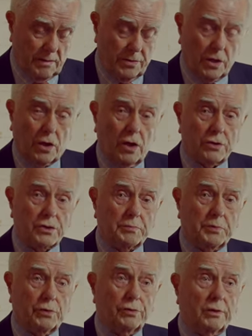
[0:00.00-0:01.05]
The
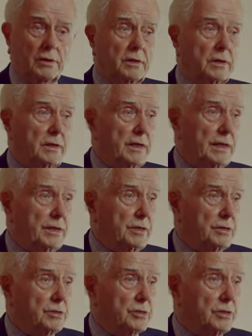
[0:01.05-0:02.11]
gospel
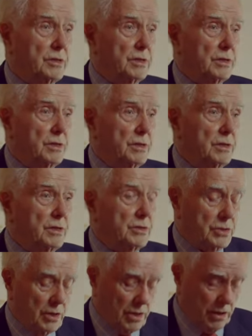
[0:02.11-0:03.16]
leads
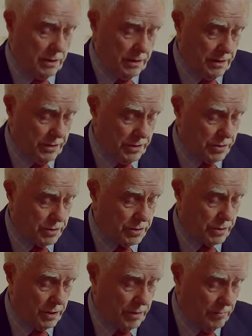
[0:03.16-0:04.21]
to
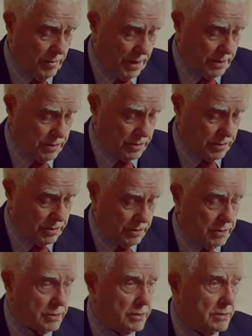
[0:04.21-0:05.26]
godliness and
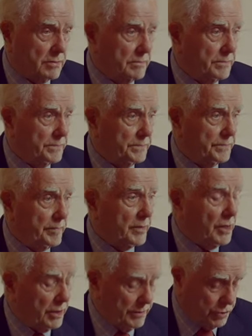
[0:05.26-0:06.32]
righteousness.
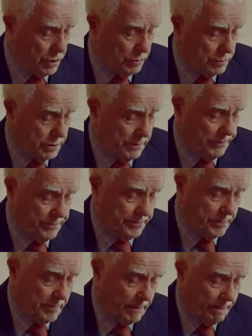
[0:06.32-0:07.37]
Think of Joseph,
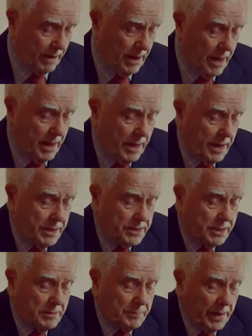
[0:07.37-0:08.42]

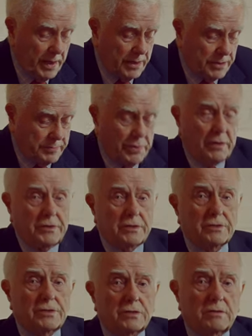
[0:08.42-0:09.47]
hated by his
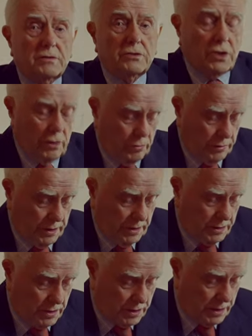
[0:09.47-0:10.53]
brothers, sold
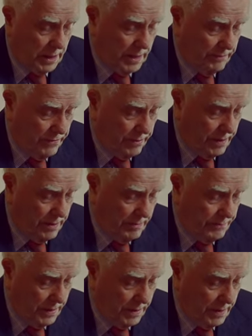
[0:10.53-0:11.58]
into slavery,
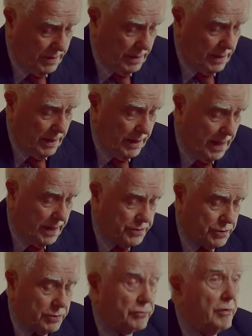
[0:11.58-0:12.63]

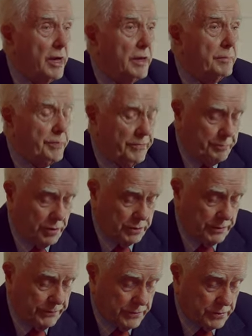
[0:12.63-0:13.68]
alleged rape of
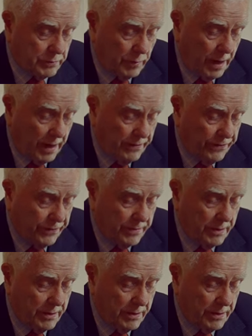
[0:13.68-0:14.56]
Potiphar's wife.